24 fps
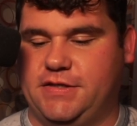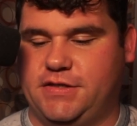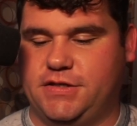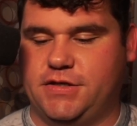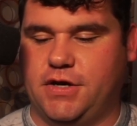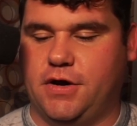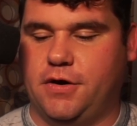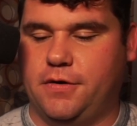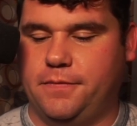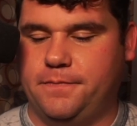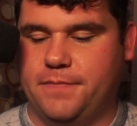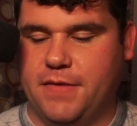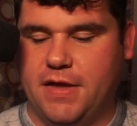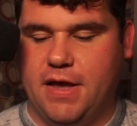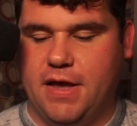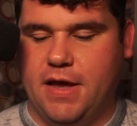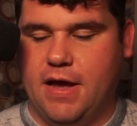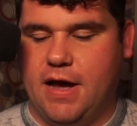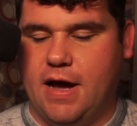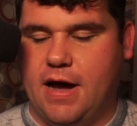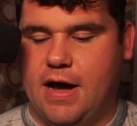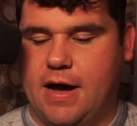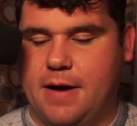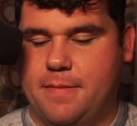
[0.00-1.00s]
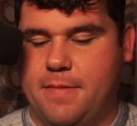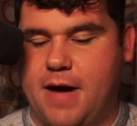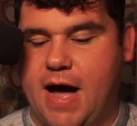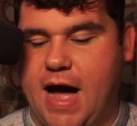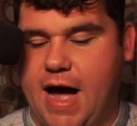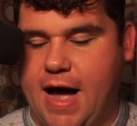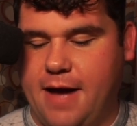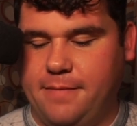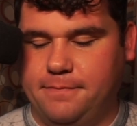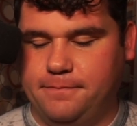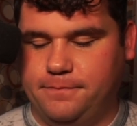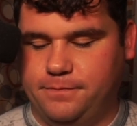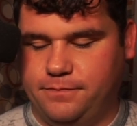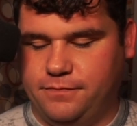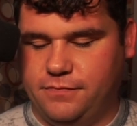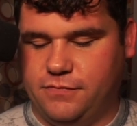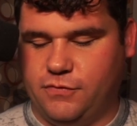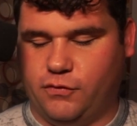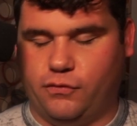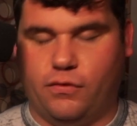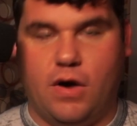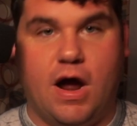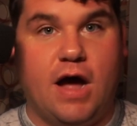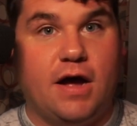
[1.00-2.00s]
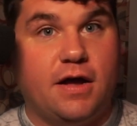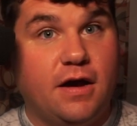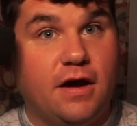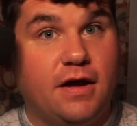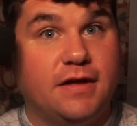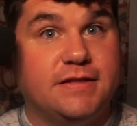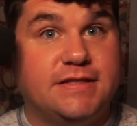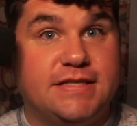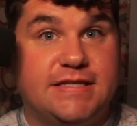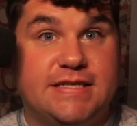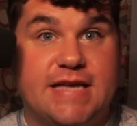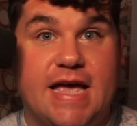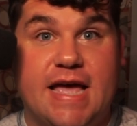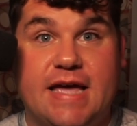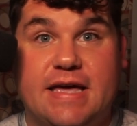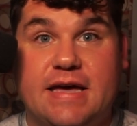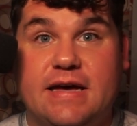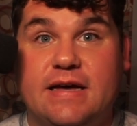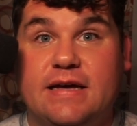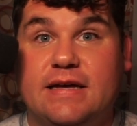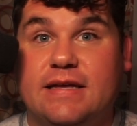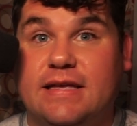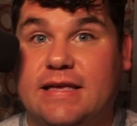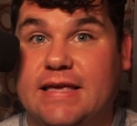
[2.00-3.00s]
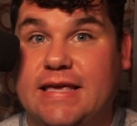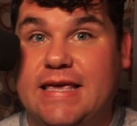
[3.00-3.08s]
So I'm rock on, Sega.